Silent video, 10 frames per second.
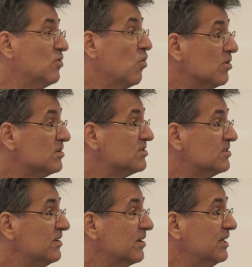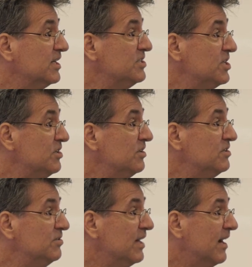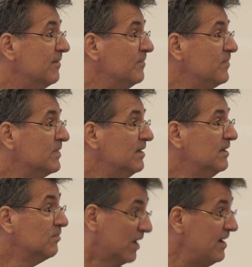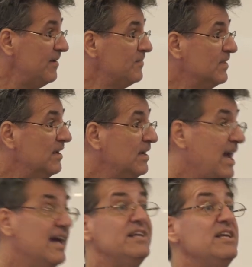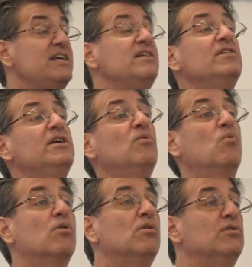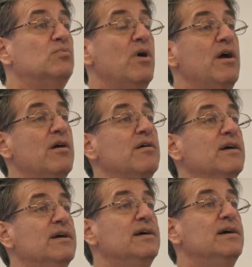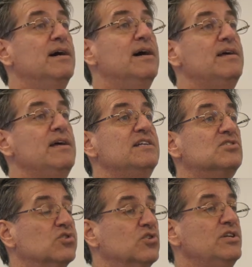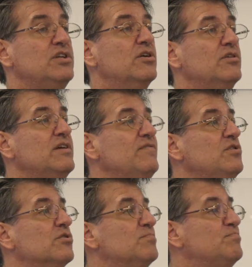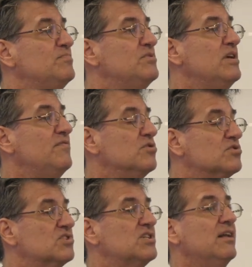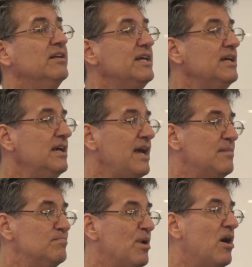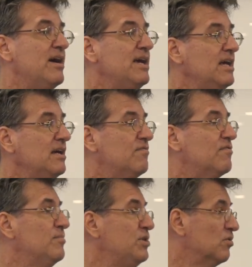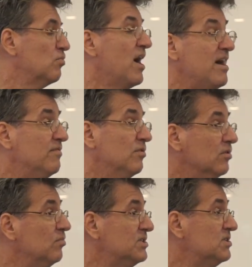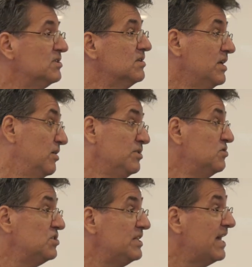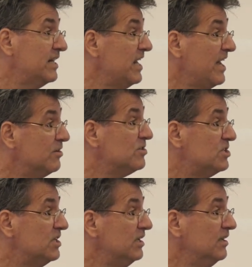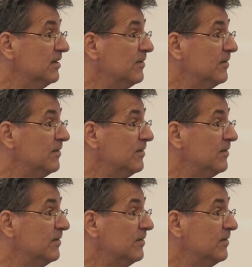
of course, they're going to continue to do that, right? And even in a world where is you know, if you're if you're selling and buying from your rival, which is, you know, you see that in energy,